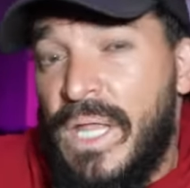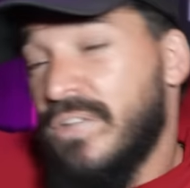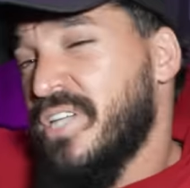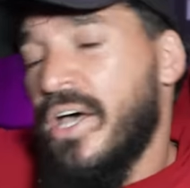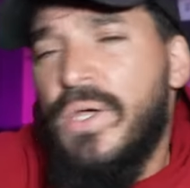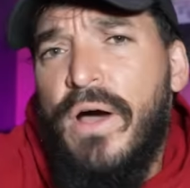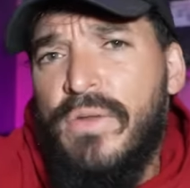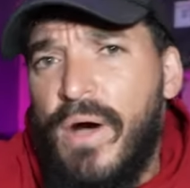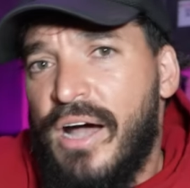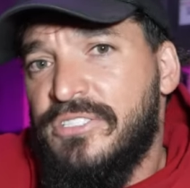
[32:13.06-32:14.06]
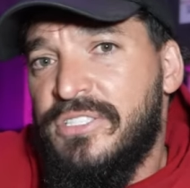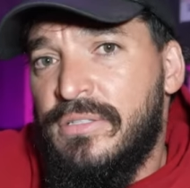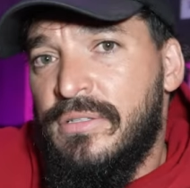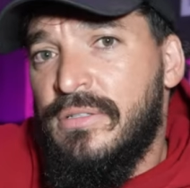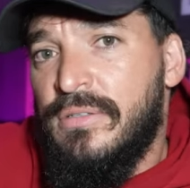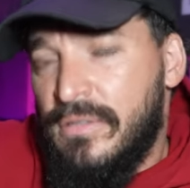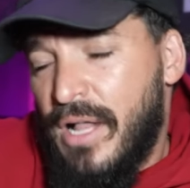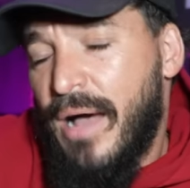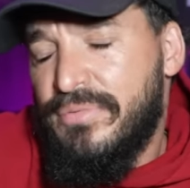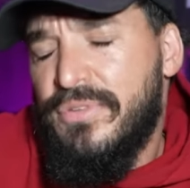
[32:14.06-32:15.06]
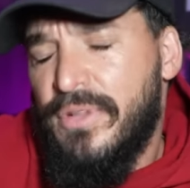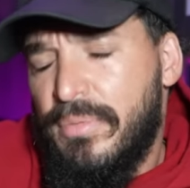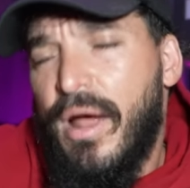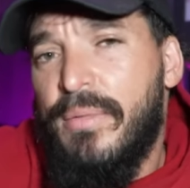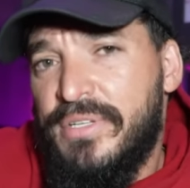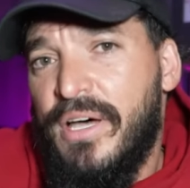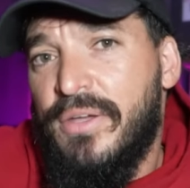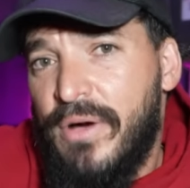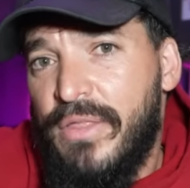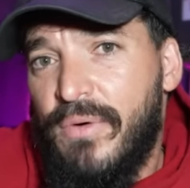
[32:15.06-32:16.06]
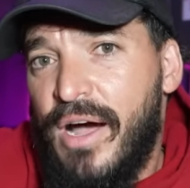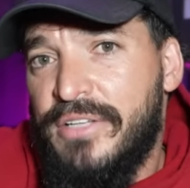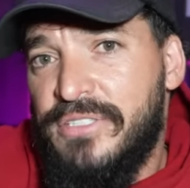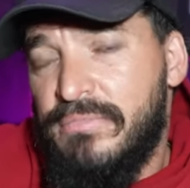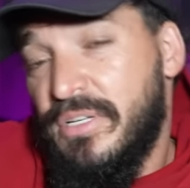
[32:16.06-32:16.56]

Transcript: He'll tell you otherwise. He'll absolutely probably tell you otherwise,